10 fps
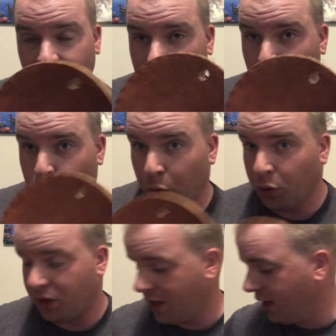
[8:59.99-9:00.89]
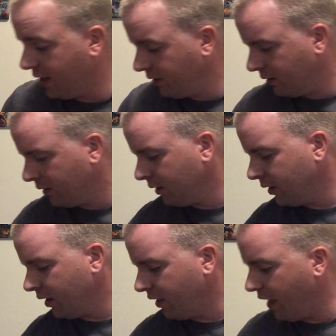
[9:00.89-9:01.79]
The truth is
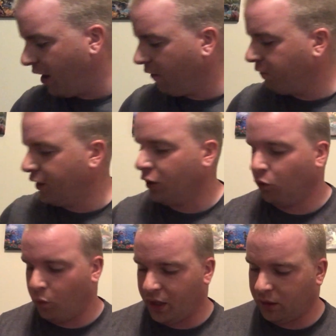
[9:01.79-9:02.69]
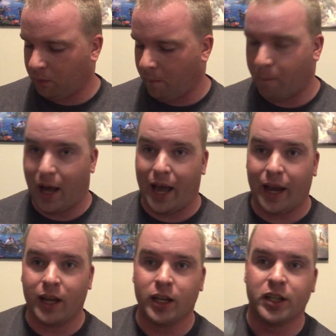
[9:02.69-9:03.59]
they are filled with
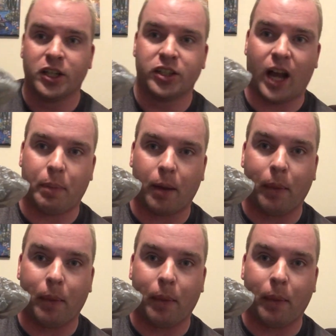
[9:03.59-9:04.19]
my shopping